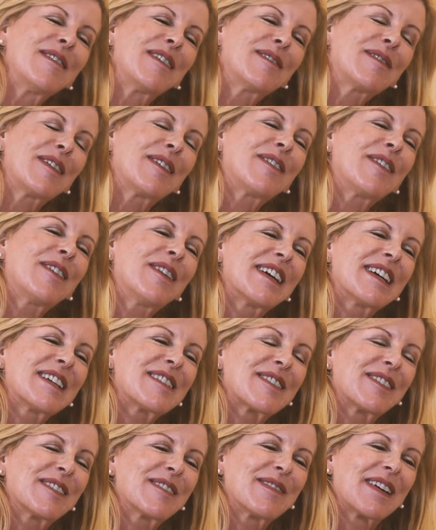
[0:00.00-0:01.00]
well, before I
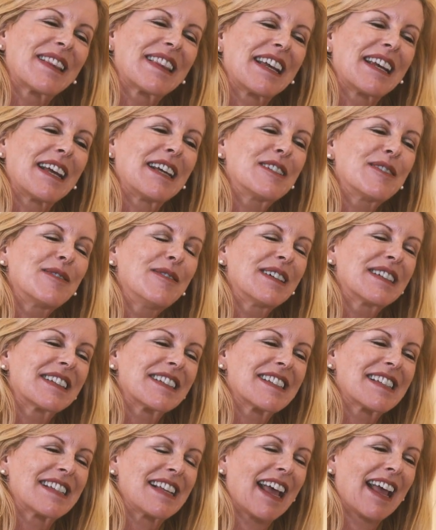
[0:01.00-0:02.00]
talk about that, I do want
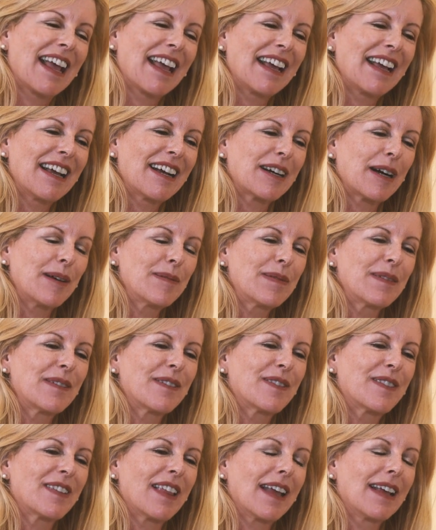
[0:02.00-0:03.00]
to say a couple
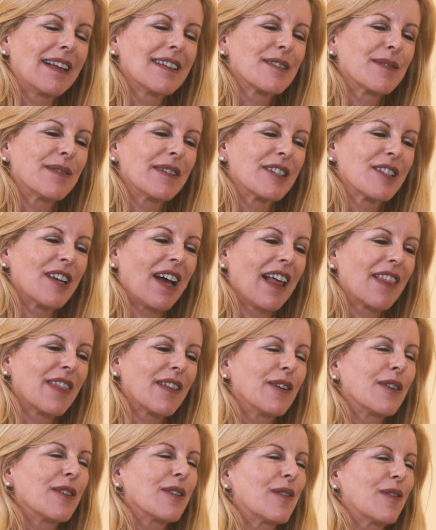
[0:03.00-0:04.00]
of things which I
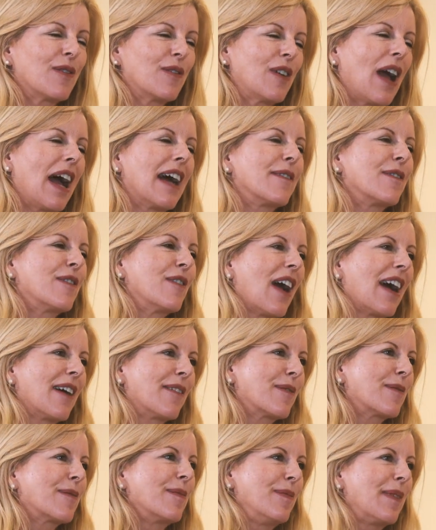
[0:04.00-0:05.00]
thought
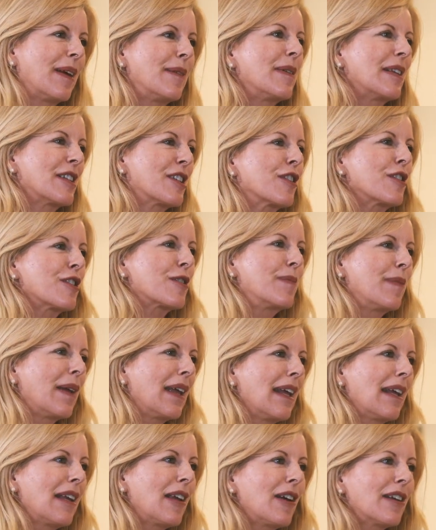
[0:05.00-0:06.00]
have maybe touched
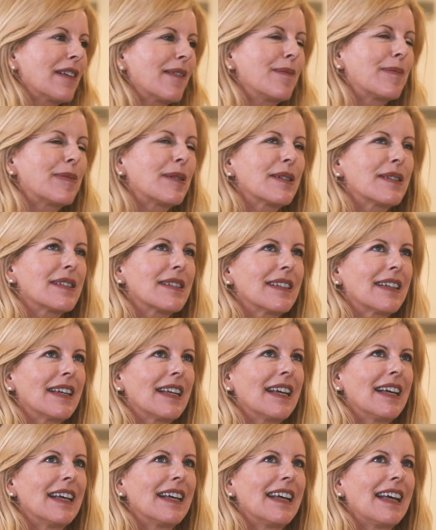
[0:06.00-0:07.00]
me a lot
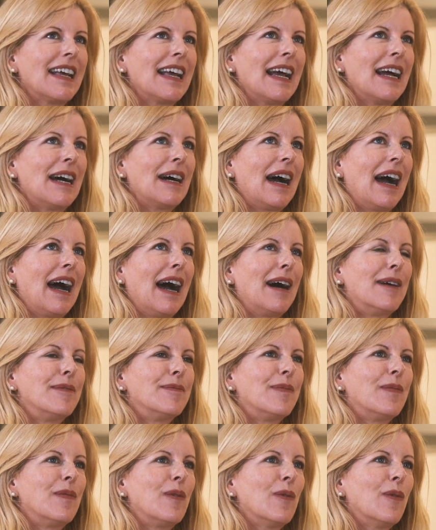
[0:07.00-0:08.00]
personally.
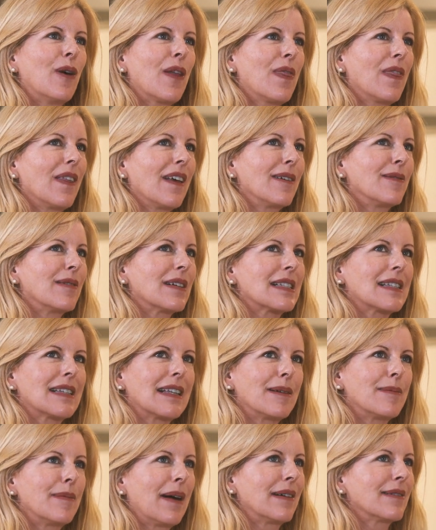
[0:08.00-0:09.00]
One thing was
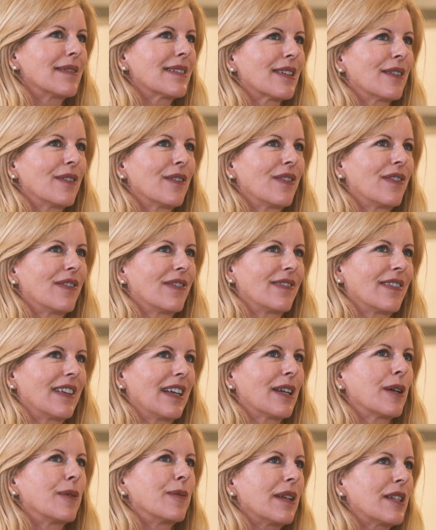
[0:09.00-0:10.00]
the amount of,
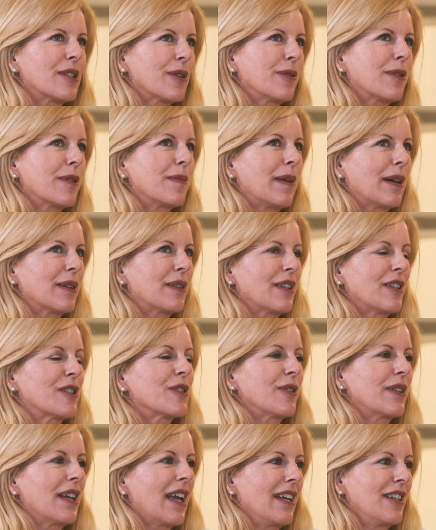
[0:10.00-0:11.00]
we talk about the
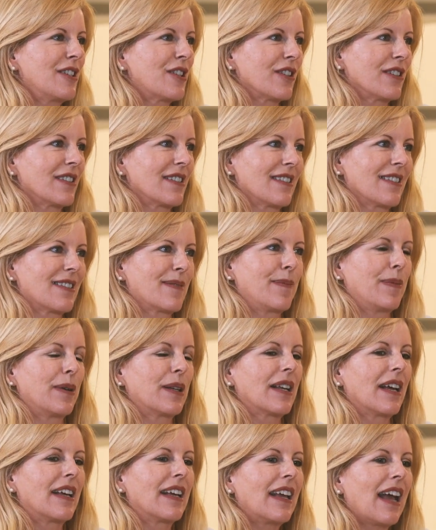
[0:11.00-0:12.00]
donations,
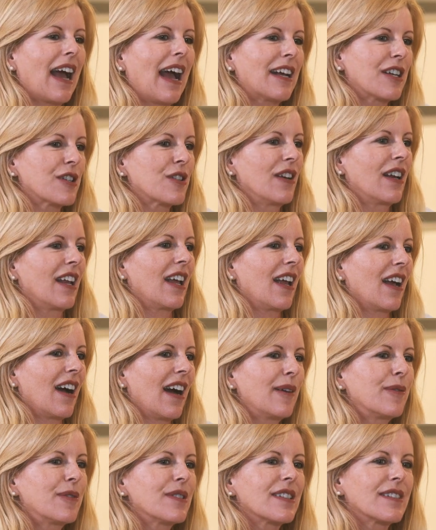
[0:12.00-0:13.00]
but actually
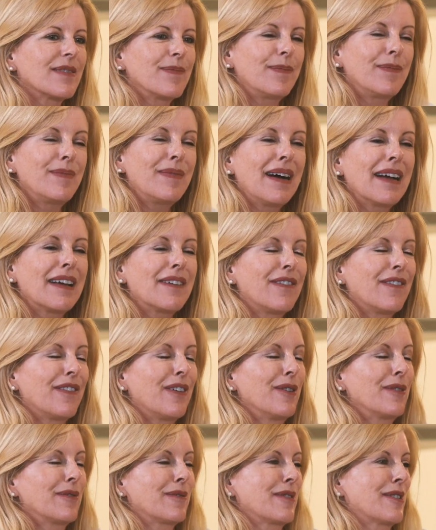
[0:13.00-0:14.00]
my
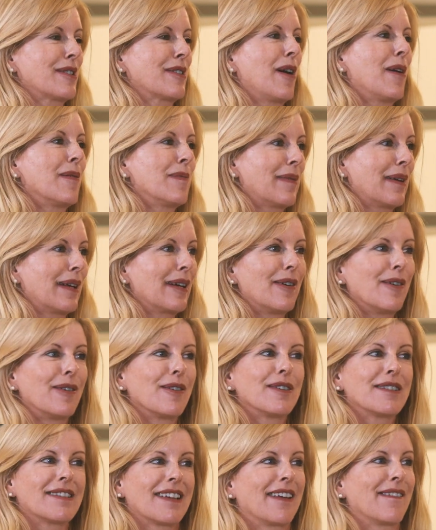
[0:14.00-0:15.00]
phone was hopping
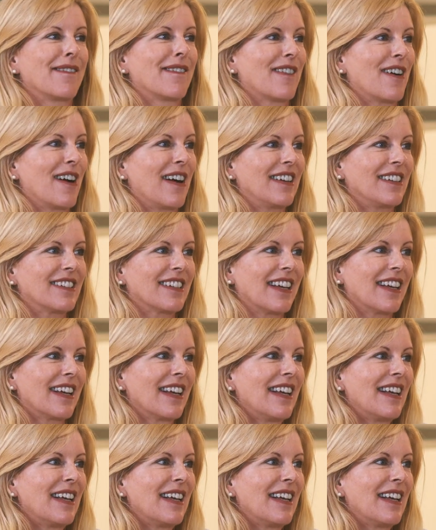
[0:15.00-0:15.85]
all day Friday